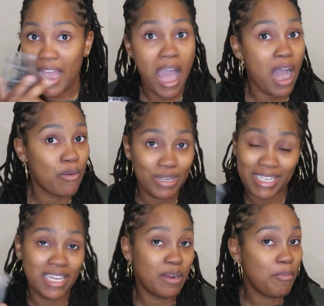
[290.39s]
I would
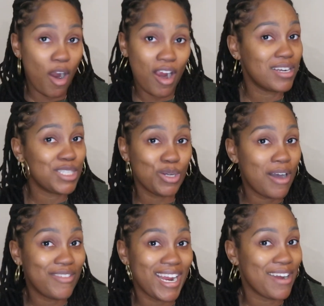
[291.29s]
get a bar or 2
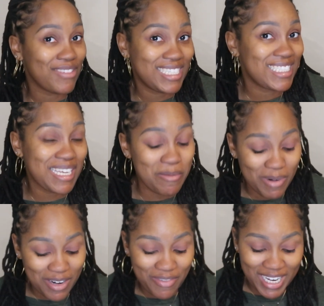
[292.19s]
of it every
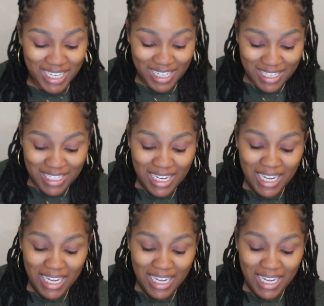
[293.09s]
December if I could.